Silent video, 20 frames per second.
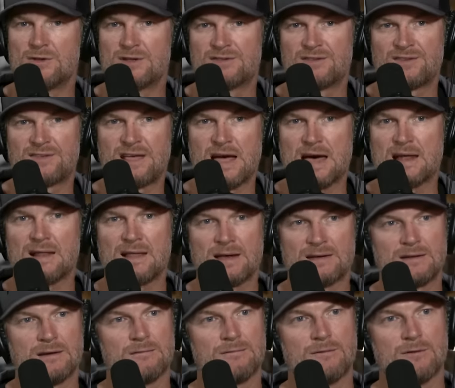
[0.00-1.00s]
this is kind of
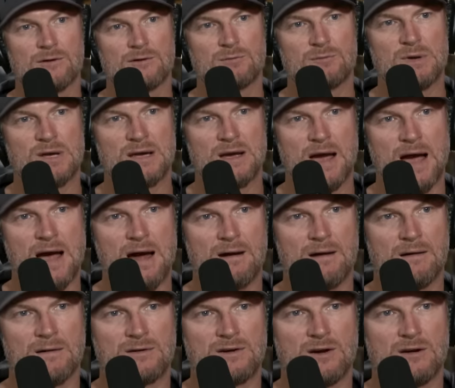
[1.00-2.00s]
like their first big
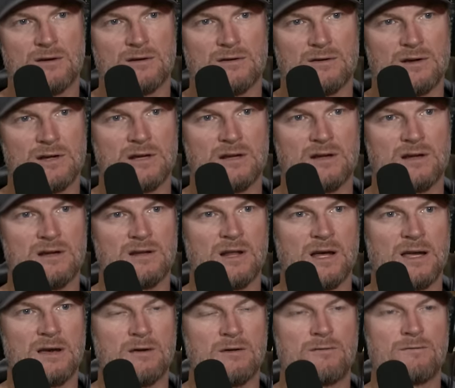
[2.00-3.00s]
hire,
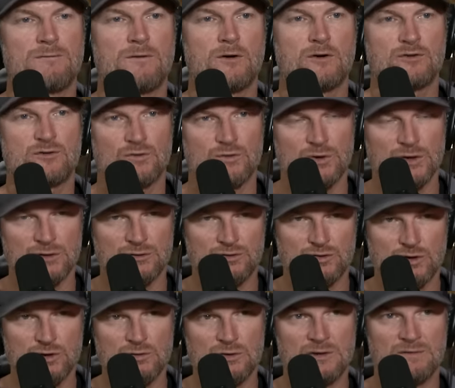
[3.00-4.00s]
like their first real
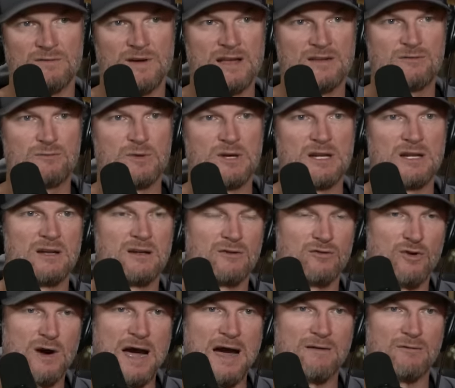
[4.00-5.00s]
true investment in a
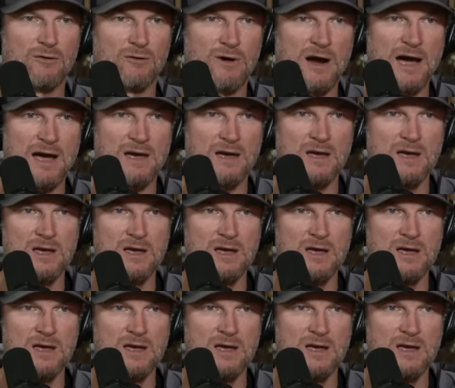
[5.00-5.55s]
driver, right?